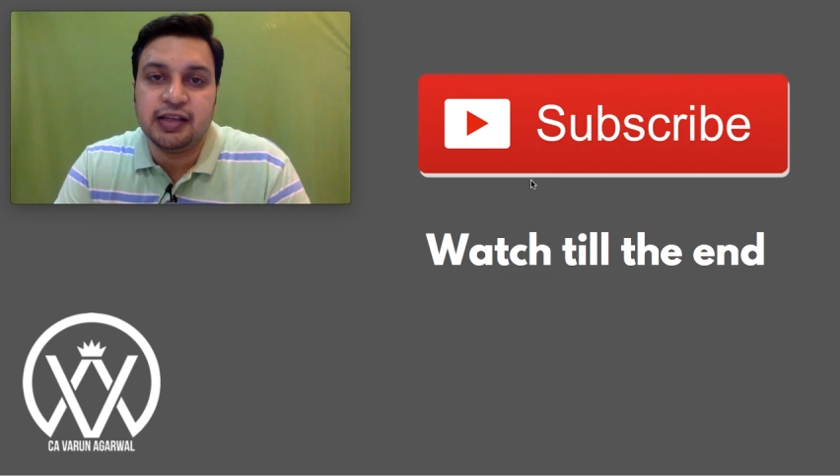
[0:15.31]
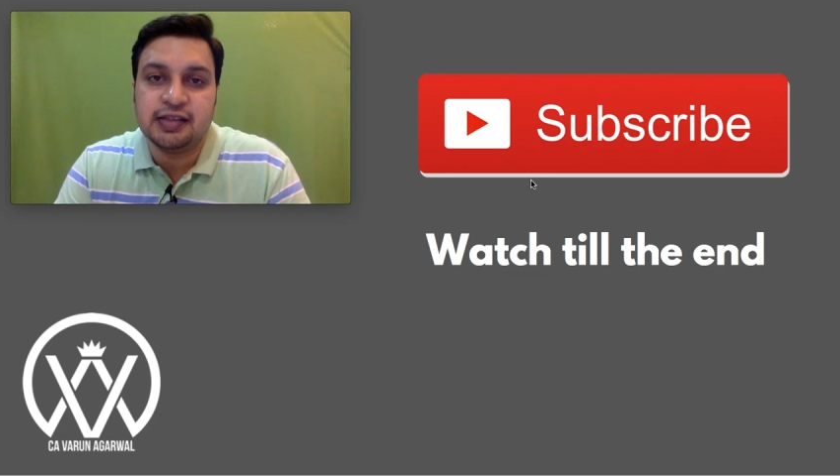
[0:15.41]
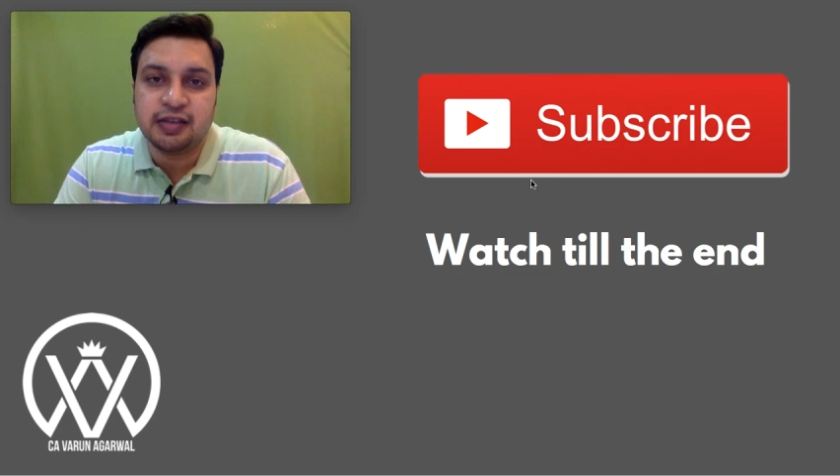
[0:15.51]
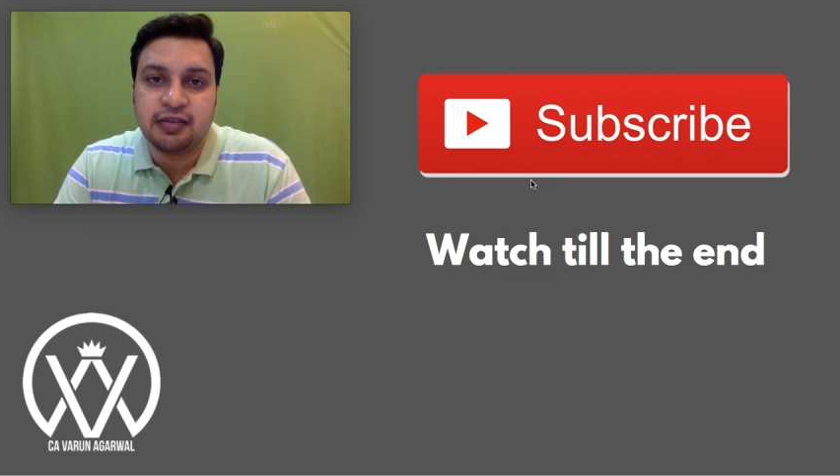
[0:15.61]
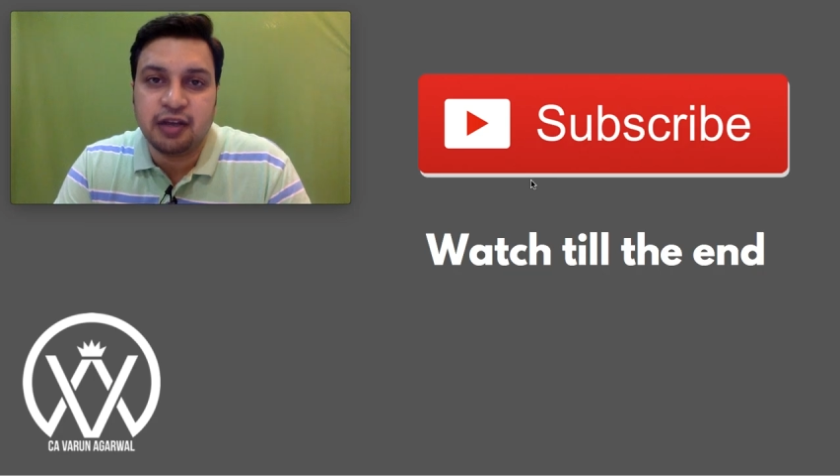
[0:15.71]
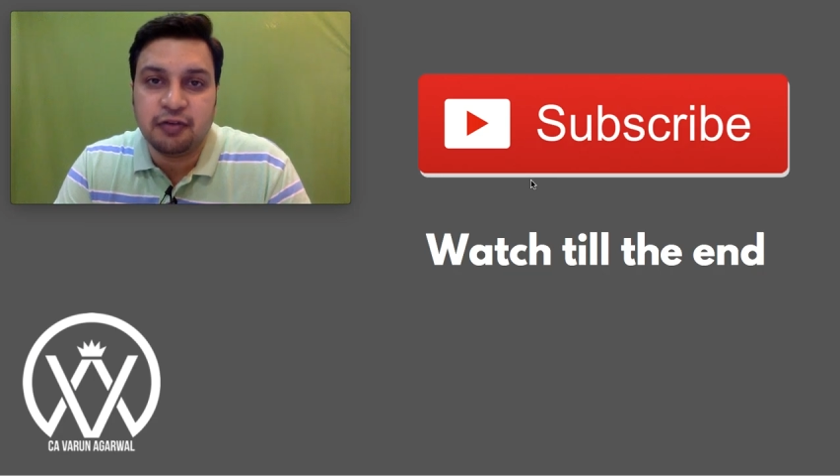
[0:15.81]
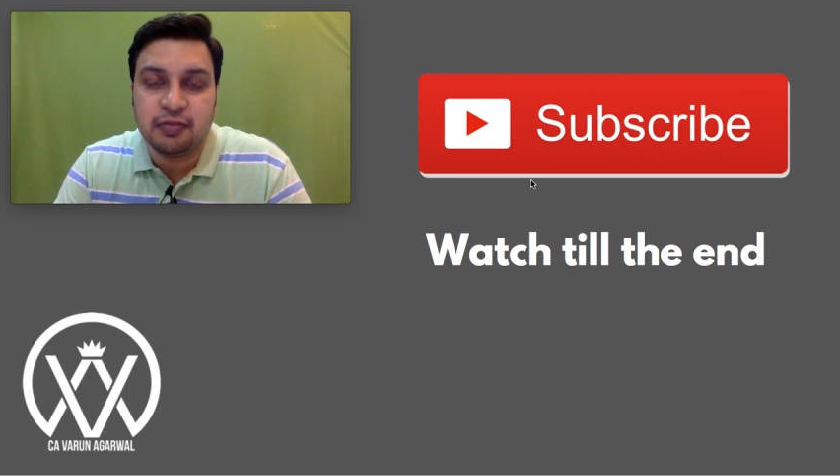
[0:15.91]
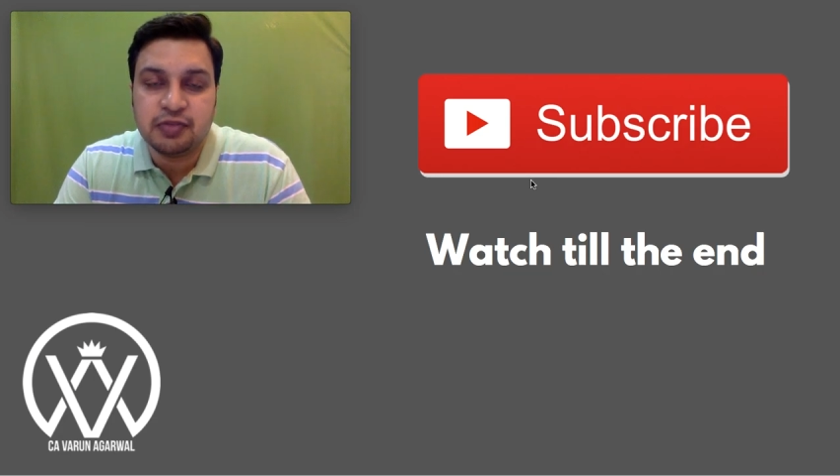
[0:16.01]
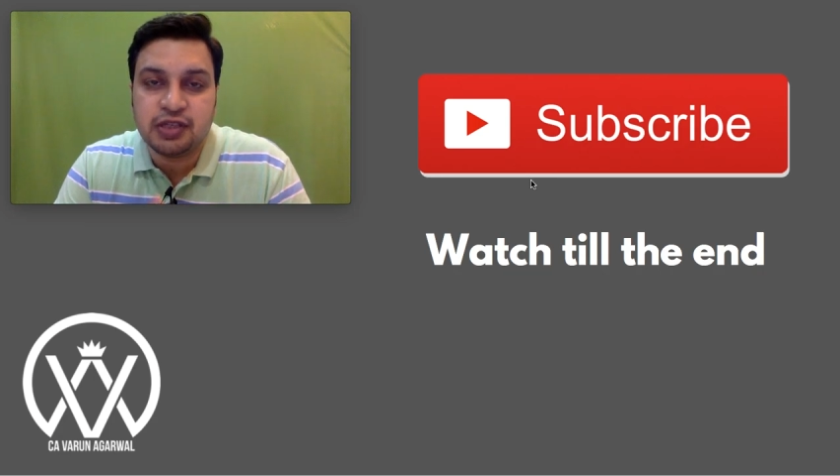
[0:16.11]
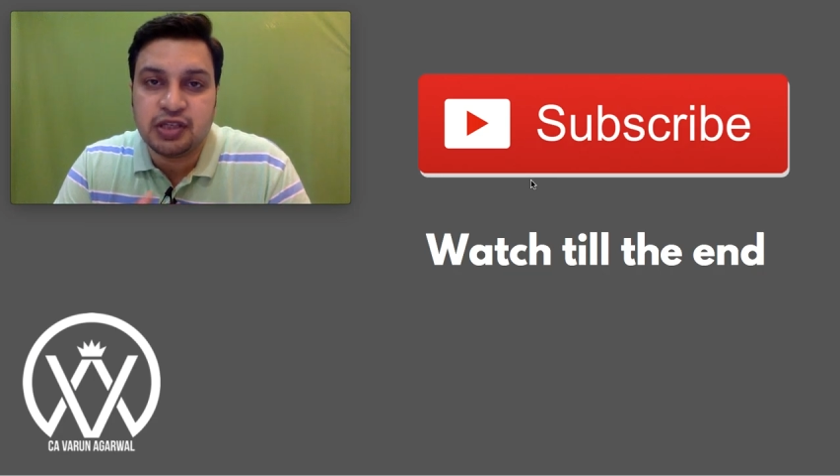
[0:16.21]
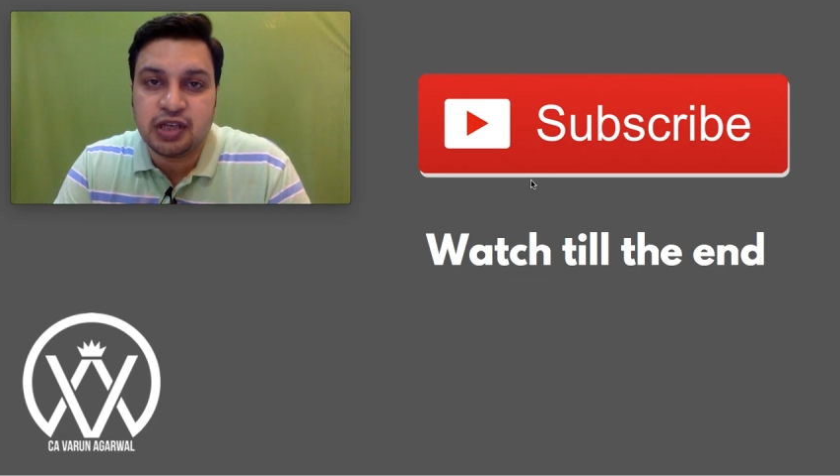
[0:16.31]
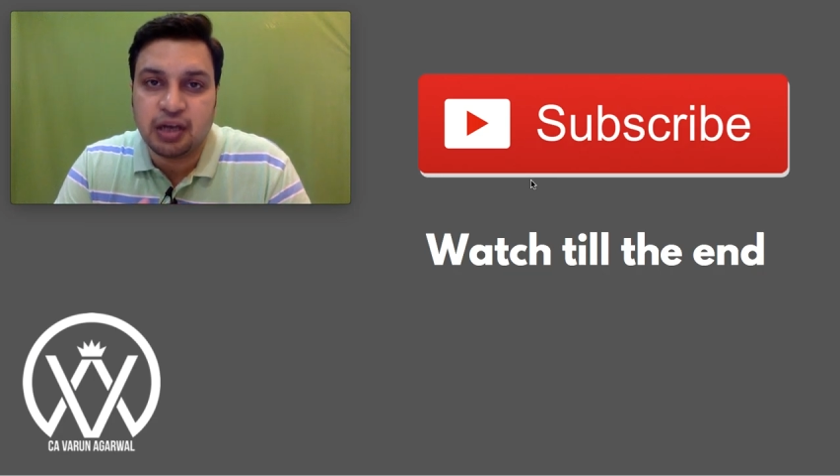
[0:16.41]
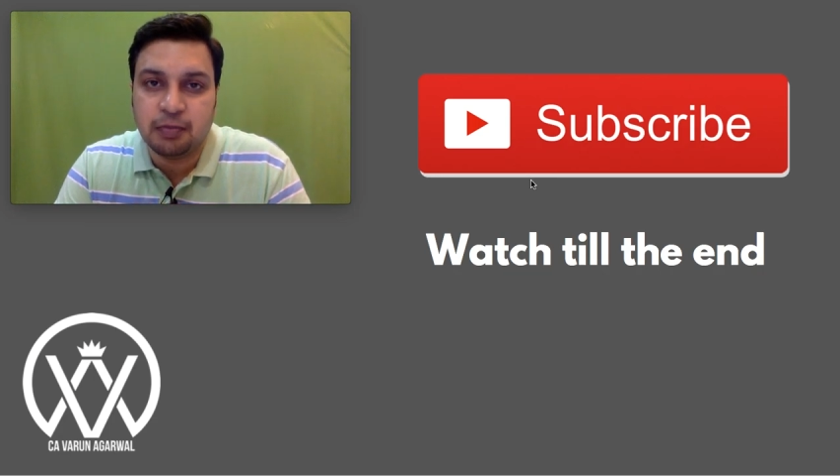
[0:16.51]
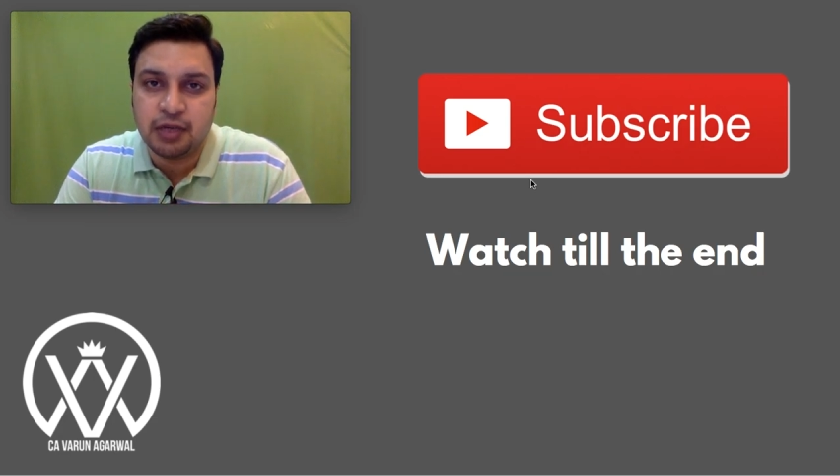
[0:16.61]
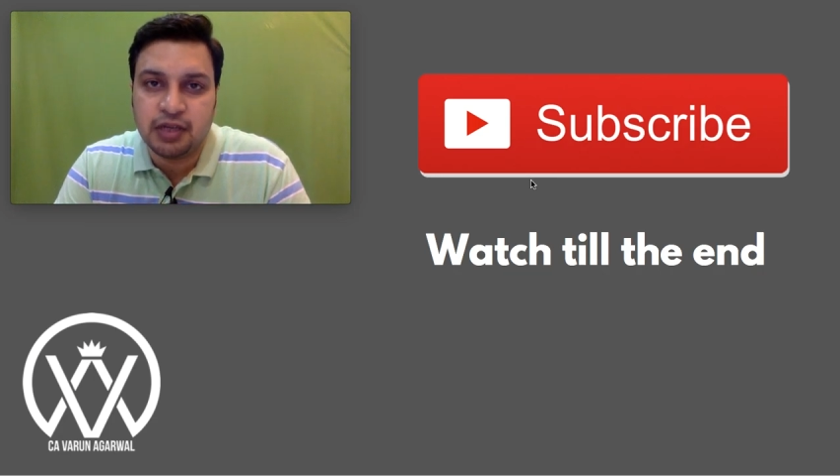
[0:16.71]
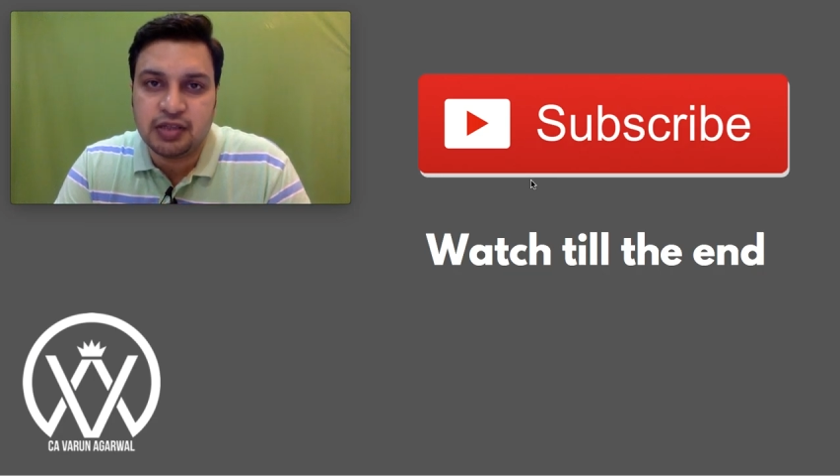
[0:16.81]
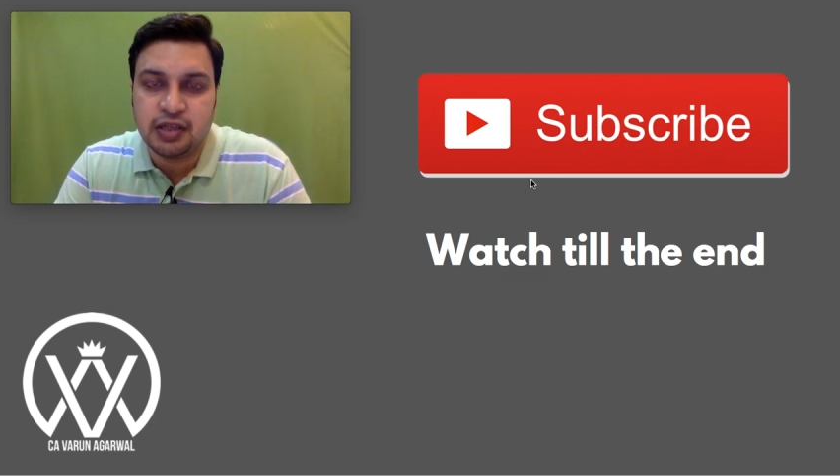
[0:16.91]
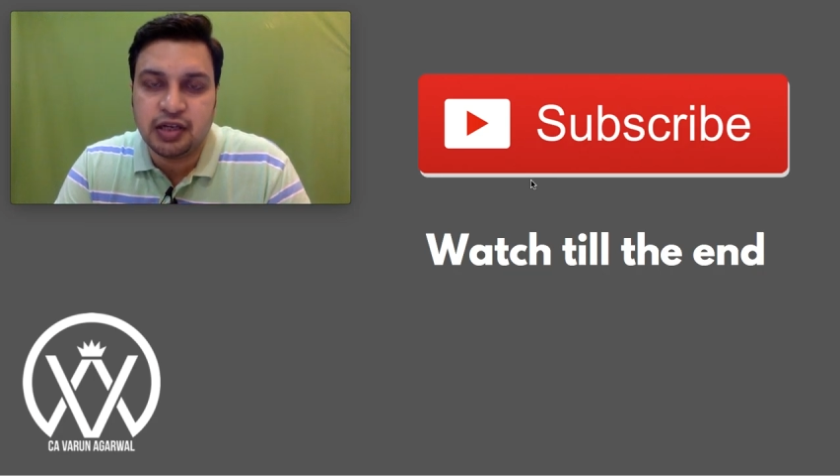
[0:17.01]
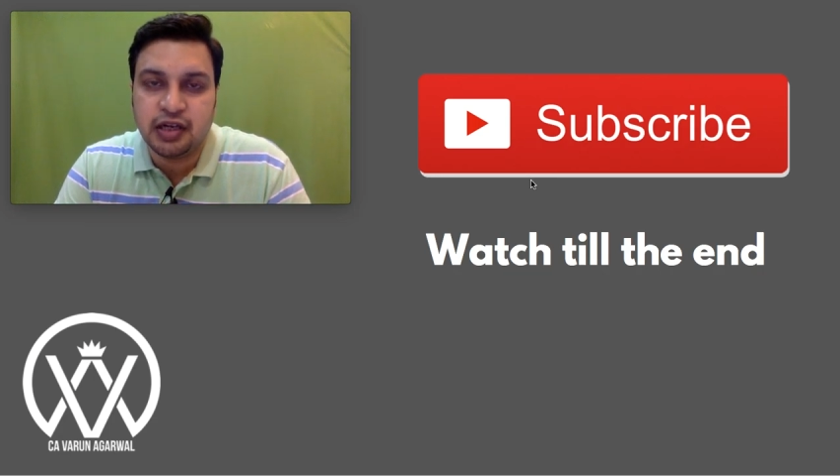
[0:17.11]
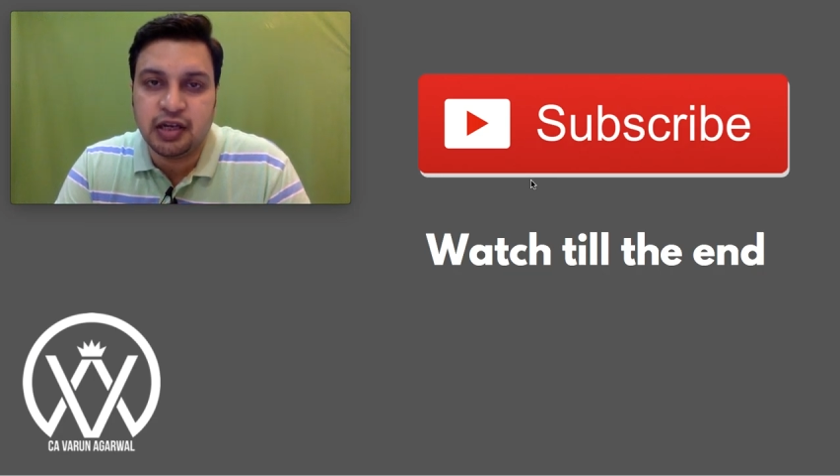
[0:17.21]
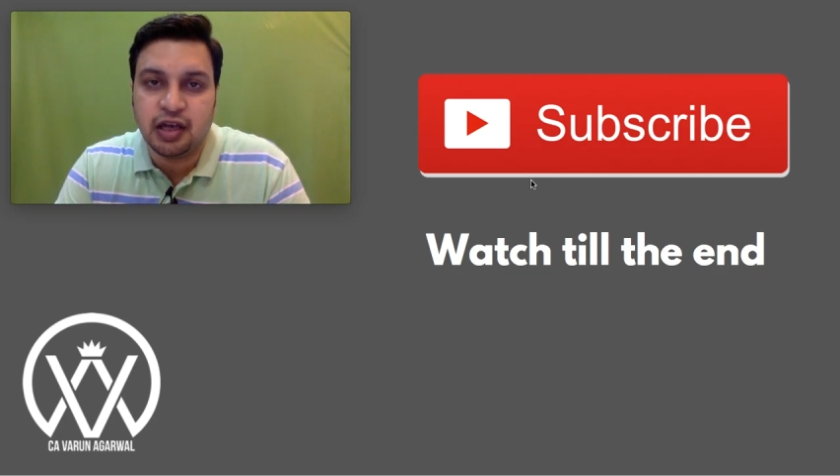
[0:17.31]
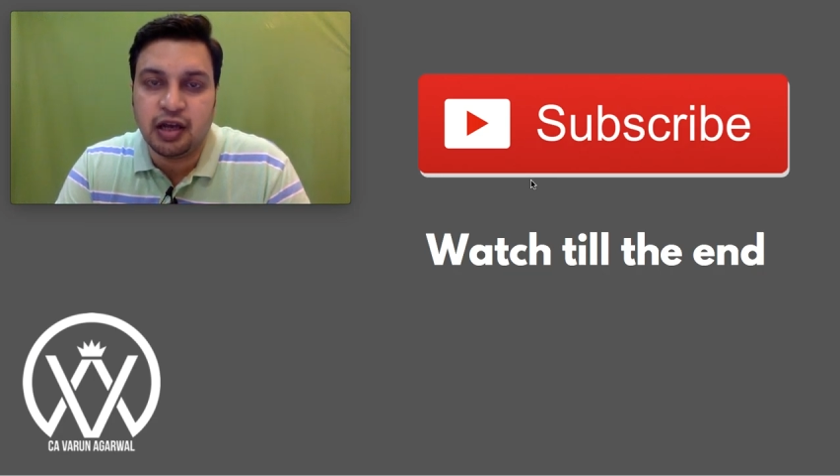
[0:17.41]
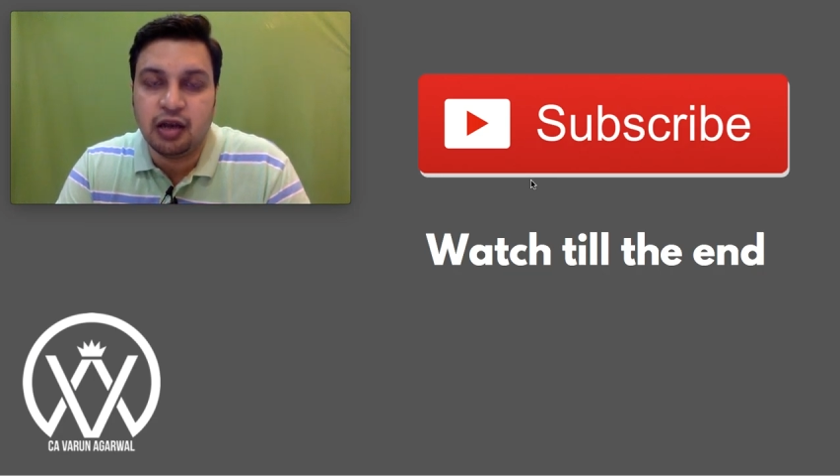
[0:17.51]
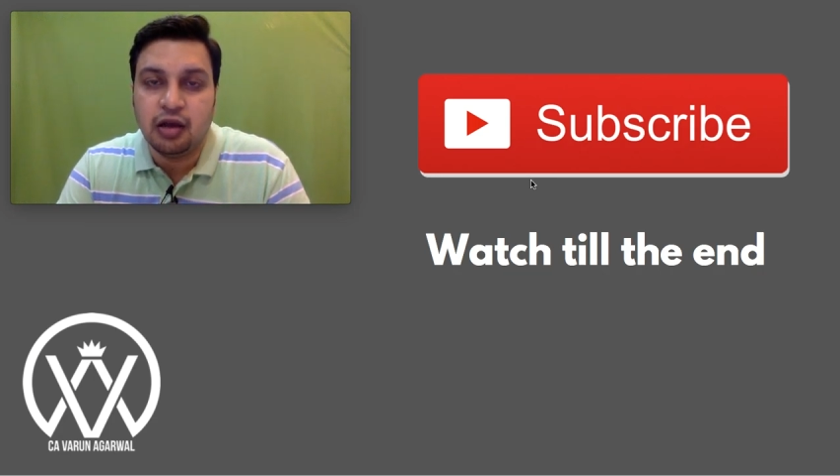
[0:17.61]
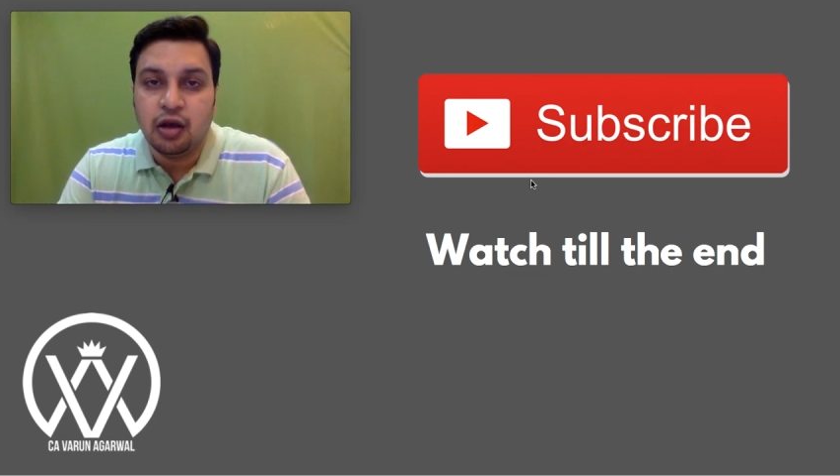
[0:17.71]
FMCG companies in India